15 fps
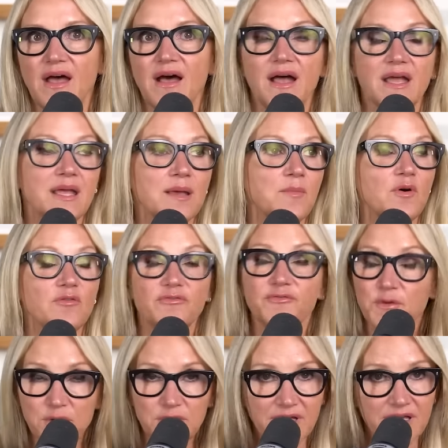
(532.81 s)
I am
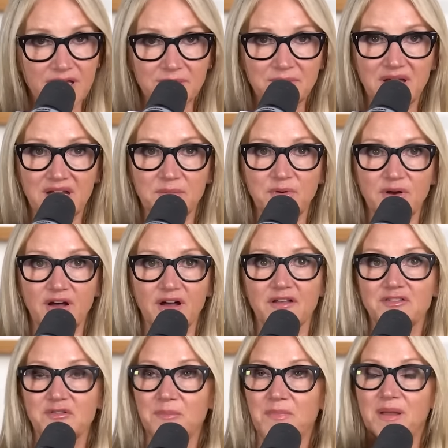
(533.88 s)
fully in menopause.